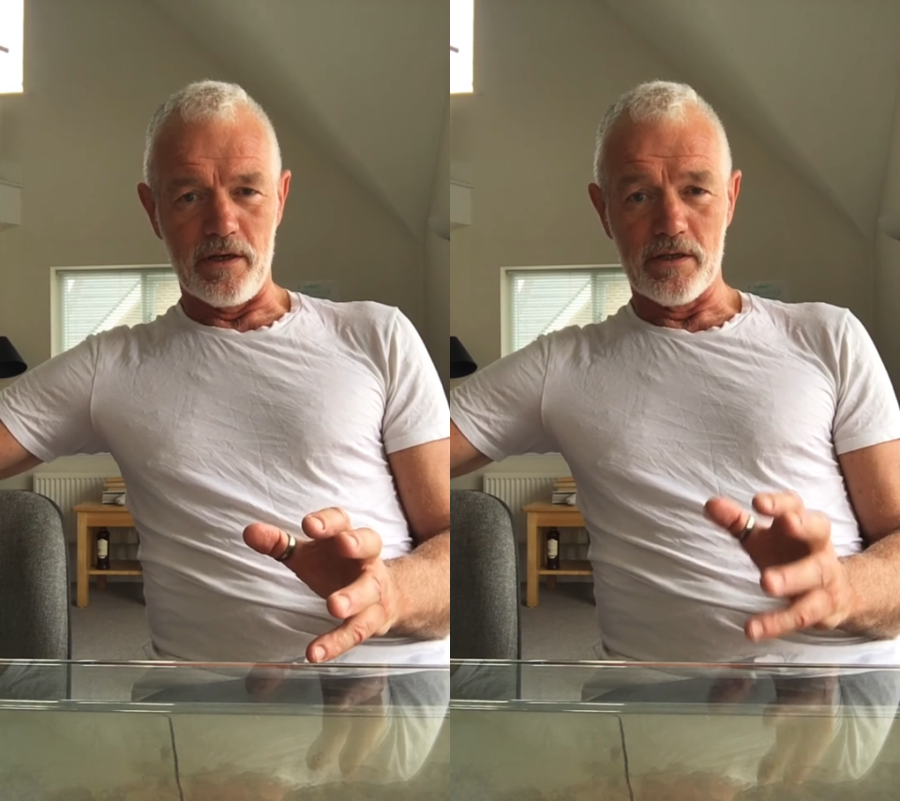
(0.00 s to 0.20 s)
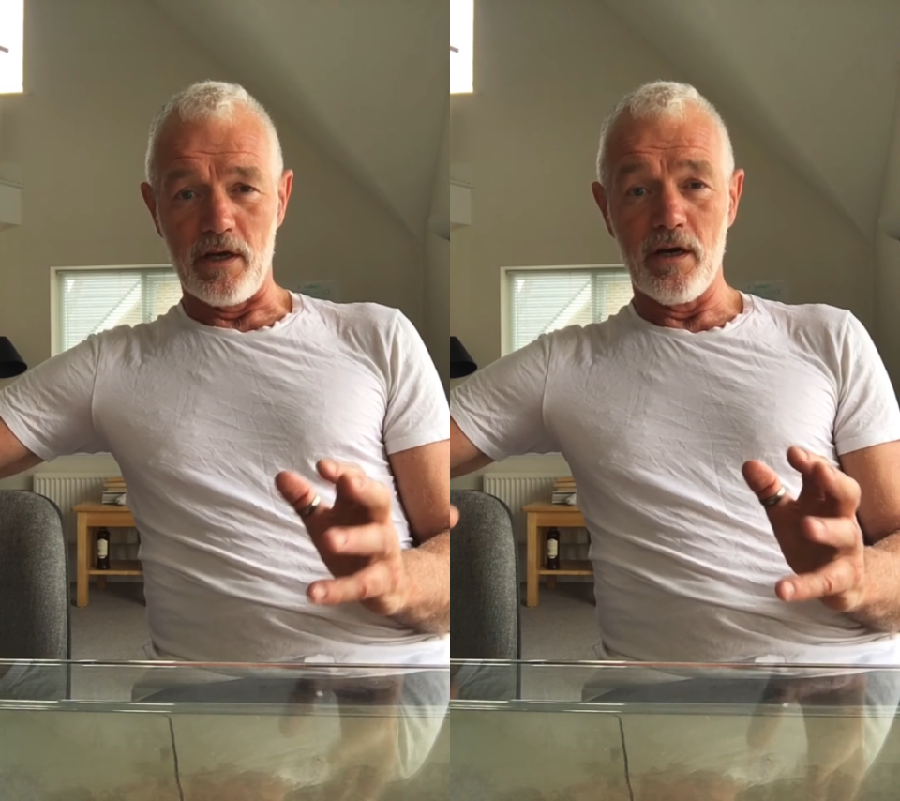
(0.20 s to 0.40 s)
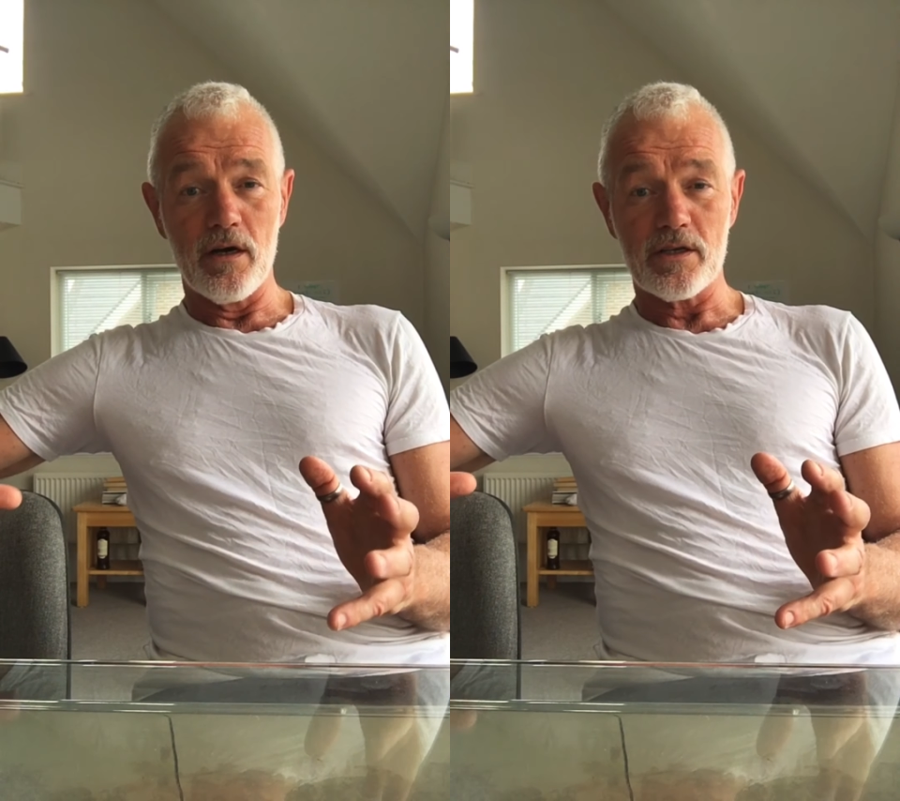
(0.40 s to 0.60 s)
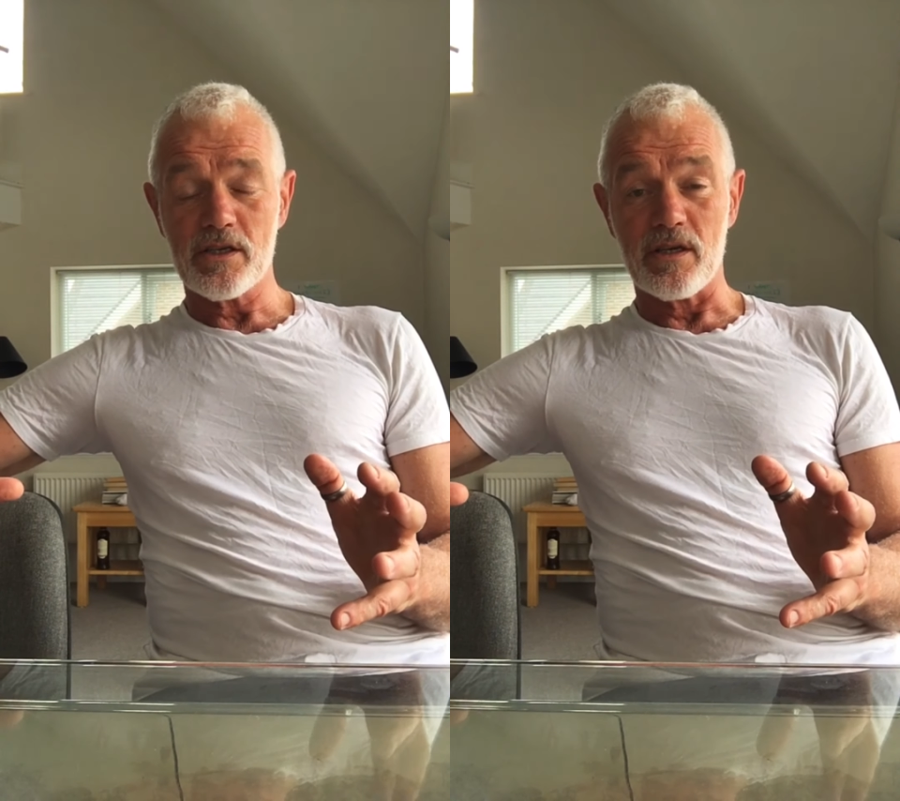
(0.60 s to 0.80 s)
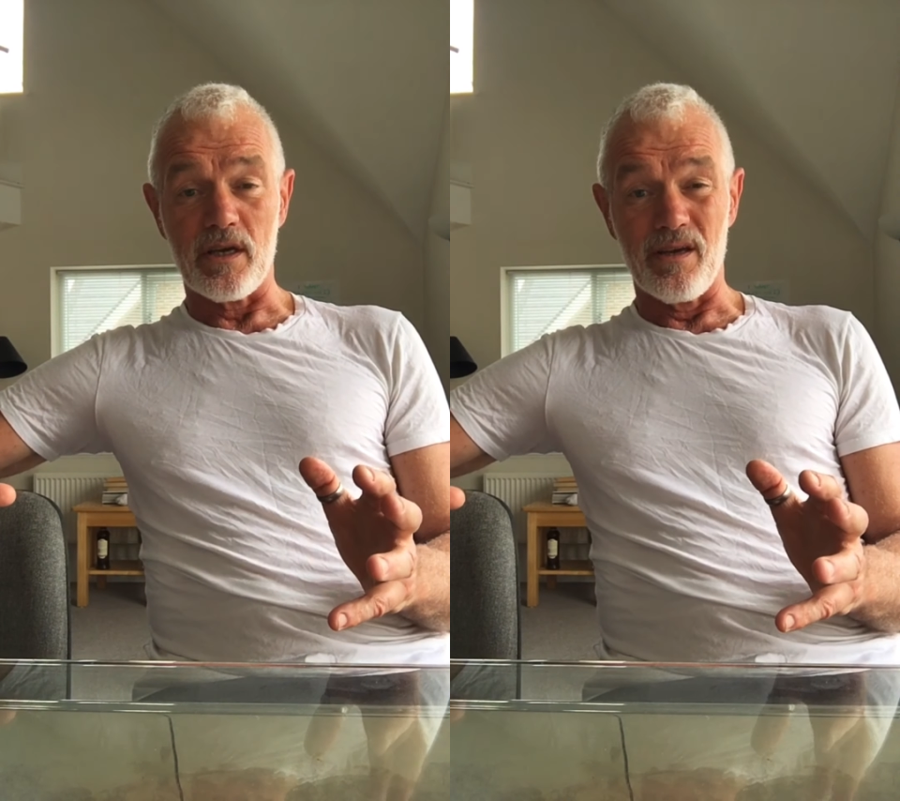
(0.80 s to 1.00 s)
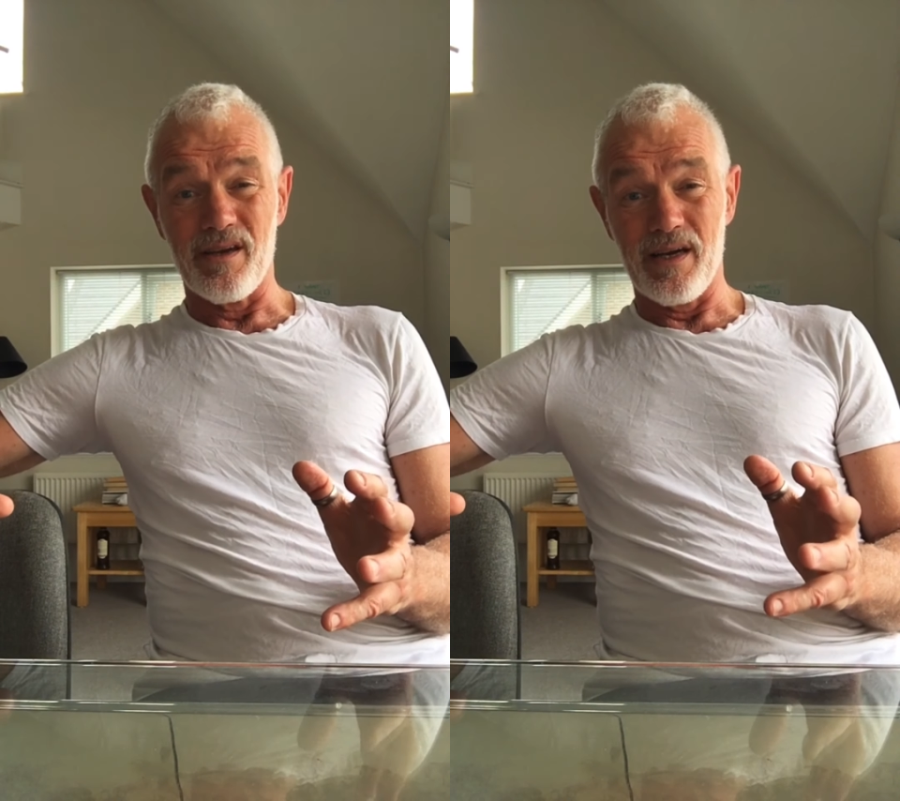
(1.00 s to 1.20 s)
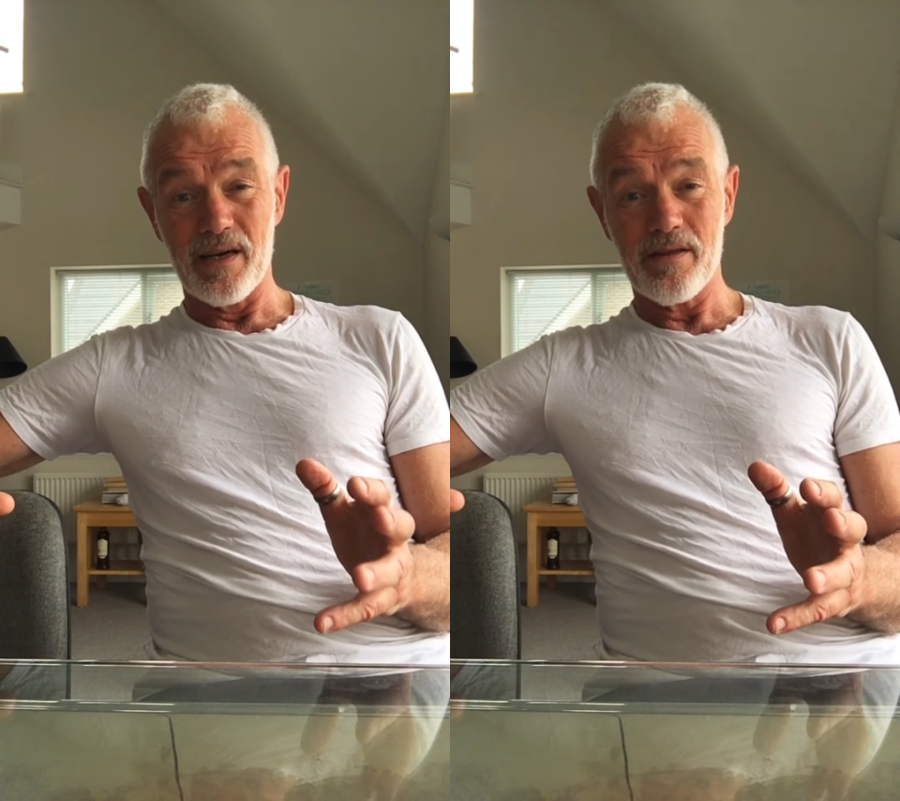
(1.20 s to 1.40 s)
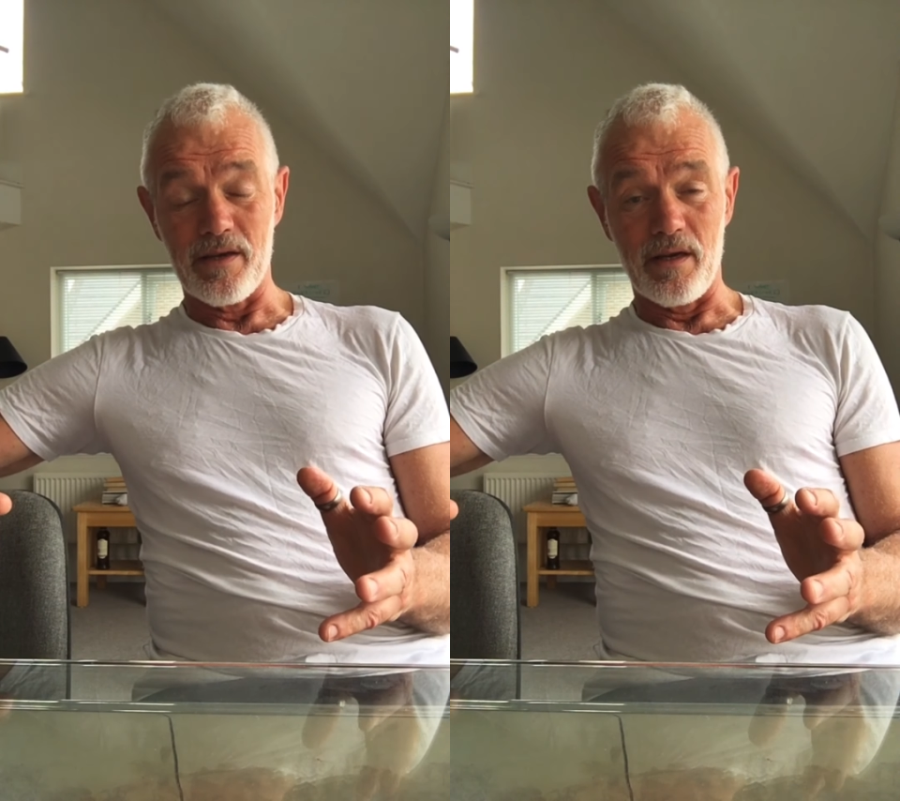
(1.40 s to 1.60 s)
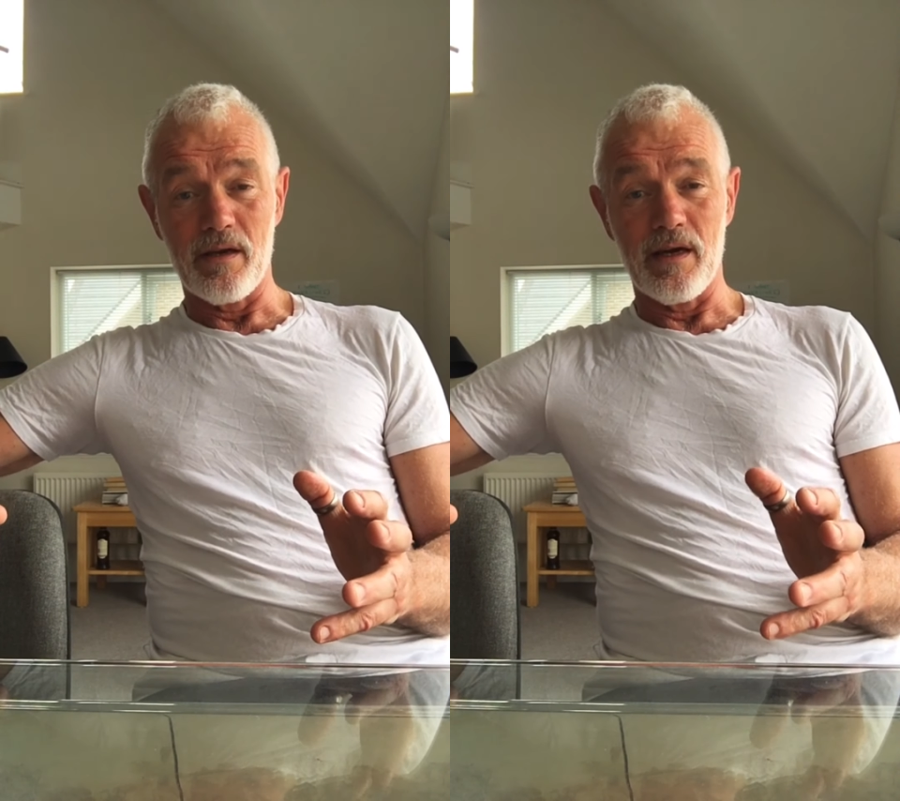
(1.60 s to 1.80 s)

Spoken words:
It's the hardest thing I think